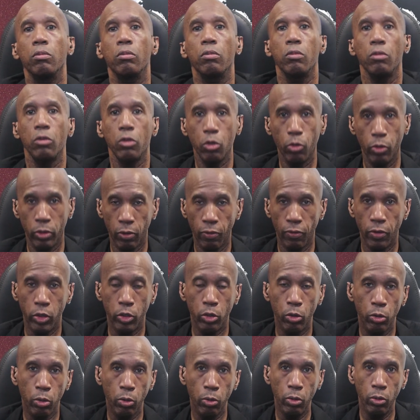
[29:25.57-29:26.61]
two
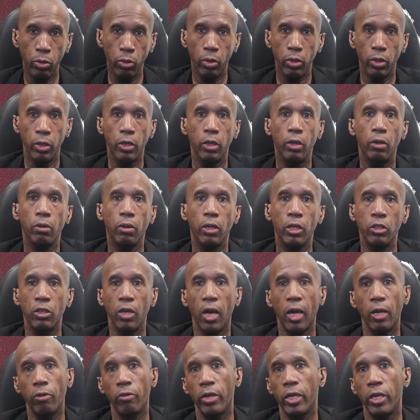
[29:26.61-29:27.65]
individuals who were
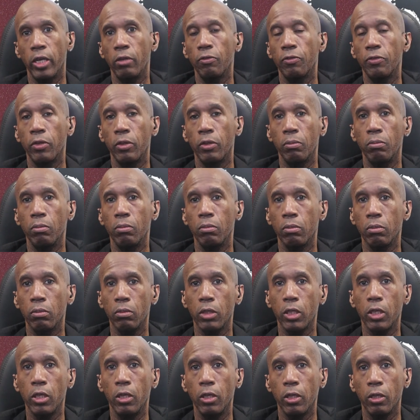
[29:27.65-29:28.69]
exonerated from
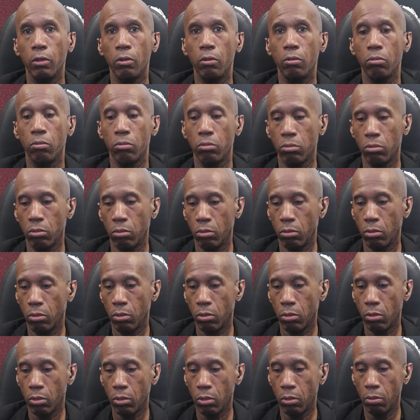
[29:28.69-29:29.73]
killing
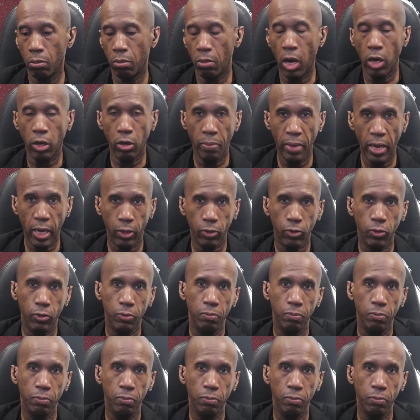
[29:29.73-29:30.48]
Malcolm X.